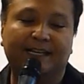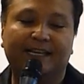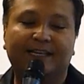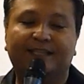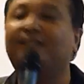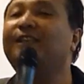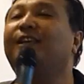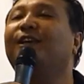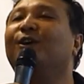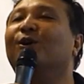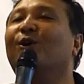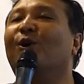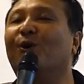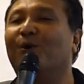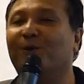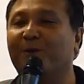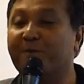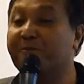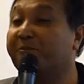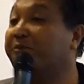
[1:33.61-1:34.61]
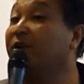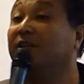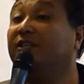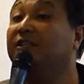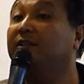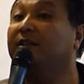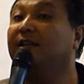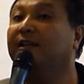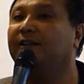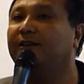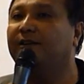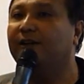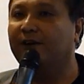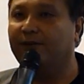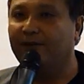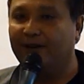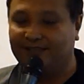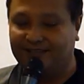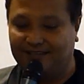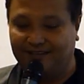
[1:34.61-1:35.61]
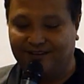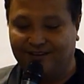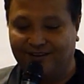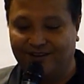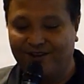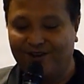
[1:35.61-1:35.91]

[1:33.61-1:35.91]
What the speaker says: CEO, President Director